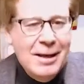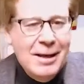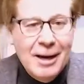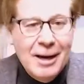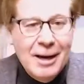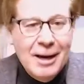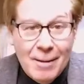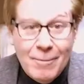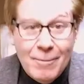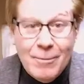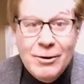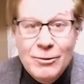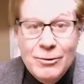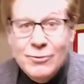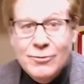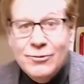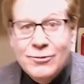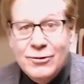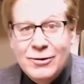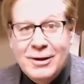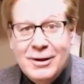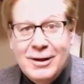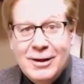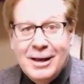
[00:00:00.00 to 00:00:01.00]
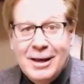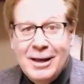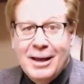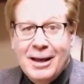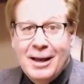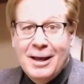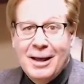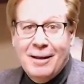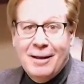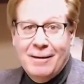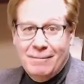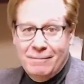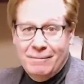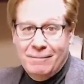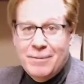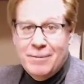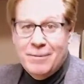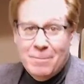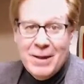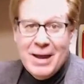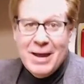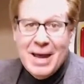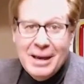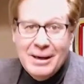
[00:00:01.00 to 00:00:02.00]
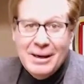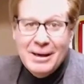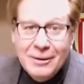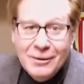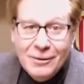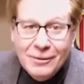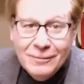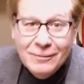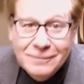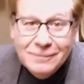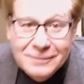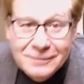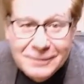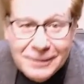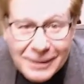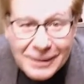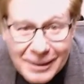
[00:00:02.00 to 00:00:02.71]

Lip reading: And I'm going to use the pad here